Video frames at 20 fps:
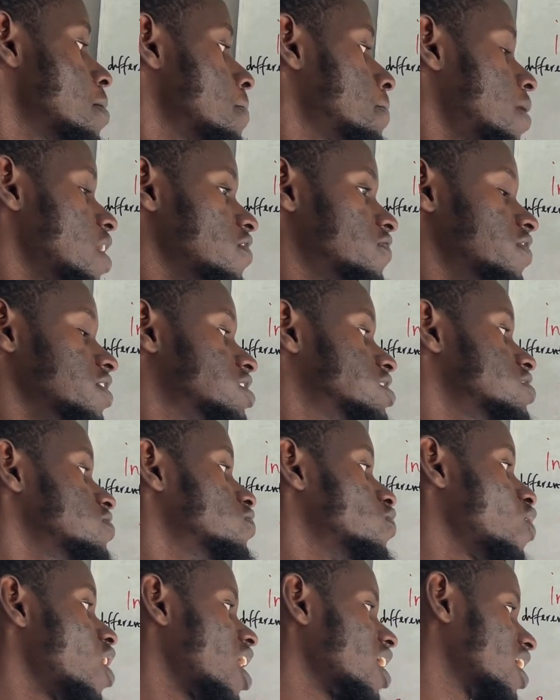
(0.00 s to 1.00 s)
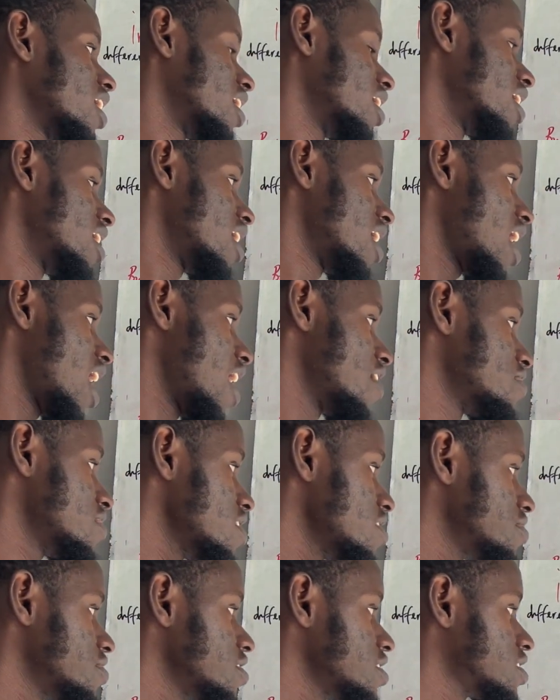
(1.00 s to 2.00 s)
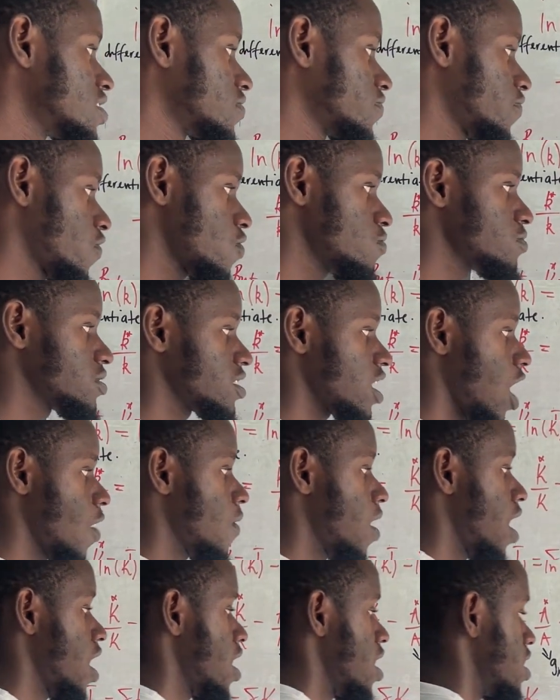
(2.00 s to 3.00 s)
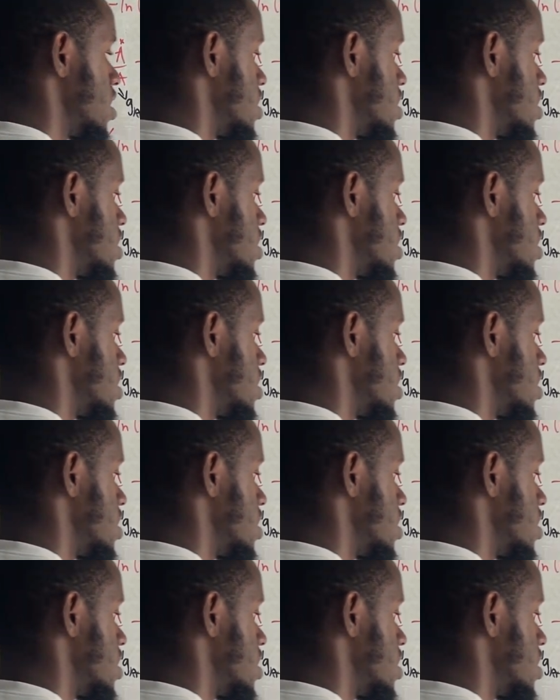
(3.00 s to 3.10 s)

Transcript: by effective worker. And then this forms our